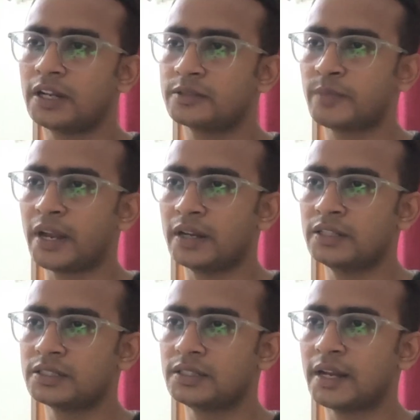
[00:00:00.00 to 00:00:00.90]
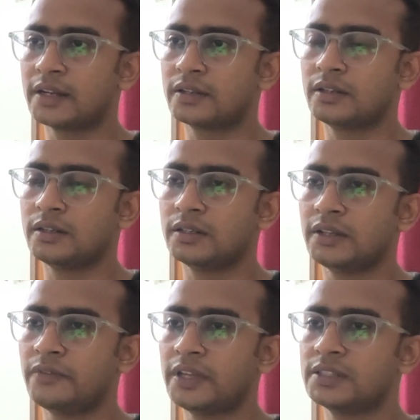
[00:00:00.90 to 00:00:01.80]
kind of playlist that
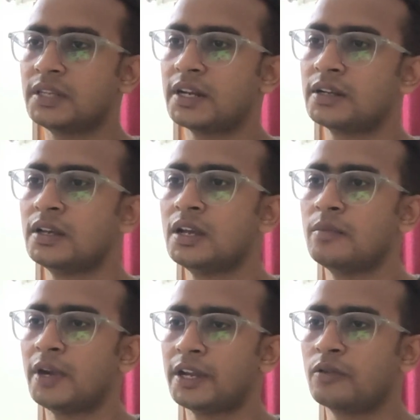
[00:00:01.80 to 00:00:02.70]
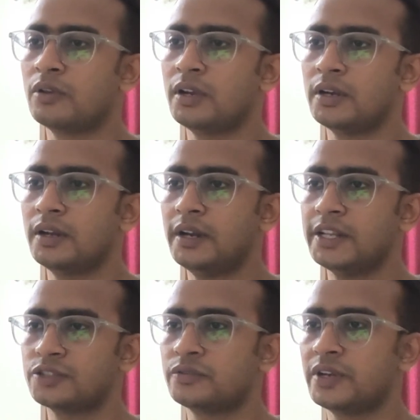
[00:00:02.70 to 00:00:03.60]
defines that particular
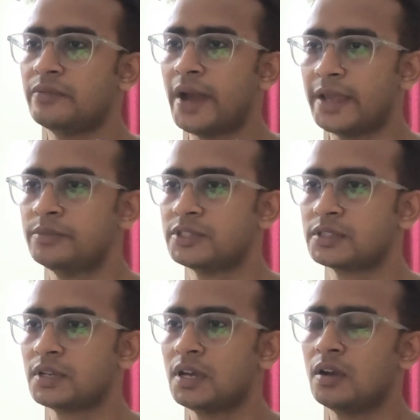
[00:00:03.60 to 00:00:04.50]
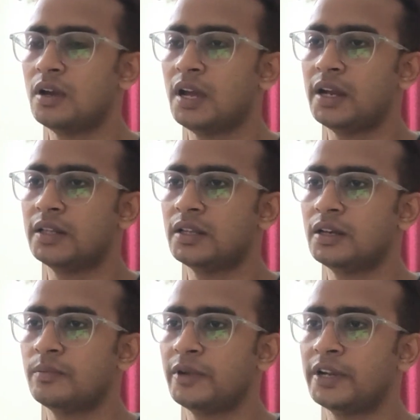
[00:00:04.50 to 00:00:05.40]
restaurant vibes, and
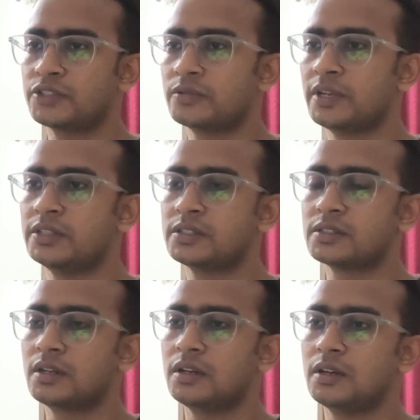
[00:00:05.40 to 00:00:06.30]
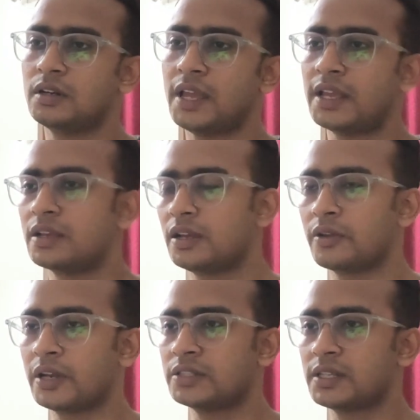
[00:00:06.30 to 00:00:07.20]
the restaurants like you
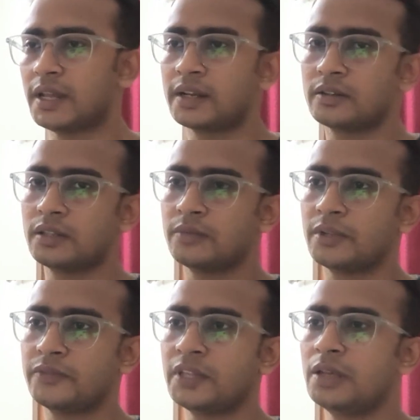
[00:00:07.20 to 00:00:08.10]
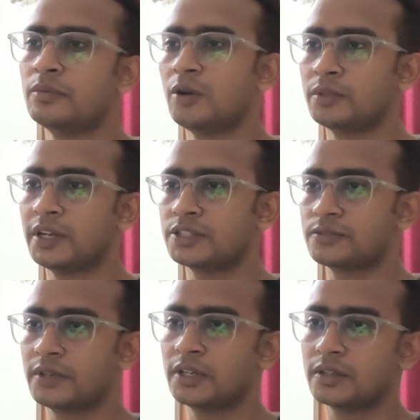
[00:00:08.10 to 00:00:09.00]
can say that the theme of the
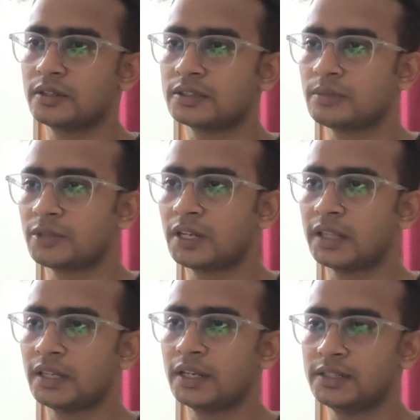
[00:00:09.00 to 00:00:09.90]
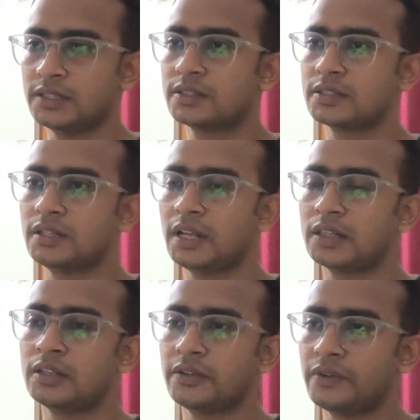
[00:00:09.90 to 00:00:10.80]
restaurant, something like that. Is it
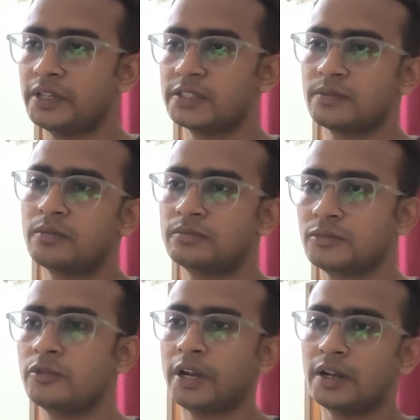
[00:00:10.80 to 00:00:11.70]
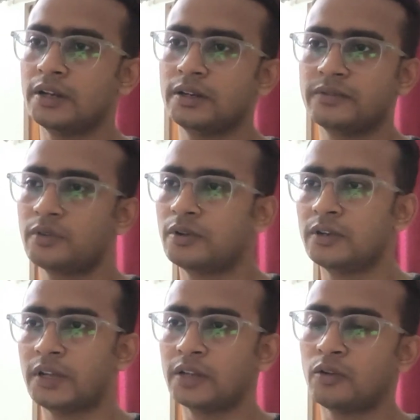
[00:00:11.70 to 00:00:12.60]
like the difference from where
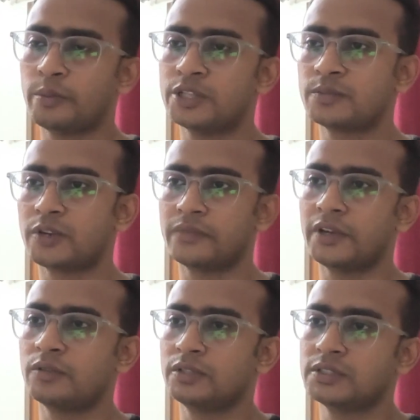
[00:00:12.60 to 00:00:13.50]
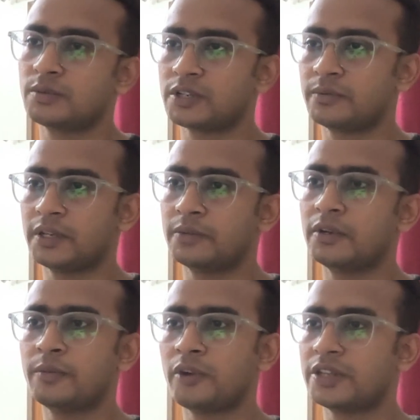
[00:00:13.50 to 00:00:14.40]
like normal Spotify to this Spotify
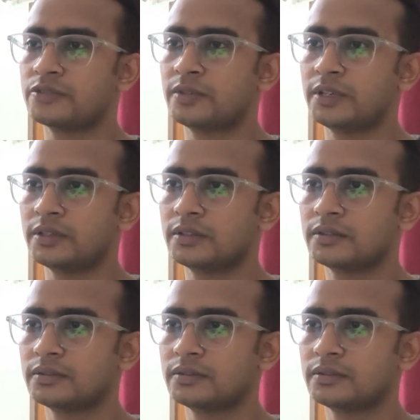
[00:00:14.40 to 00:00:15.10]
for restaurant?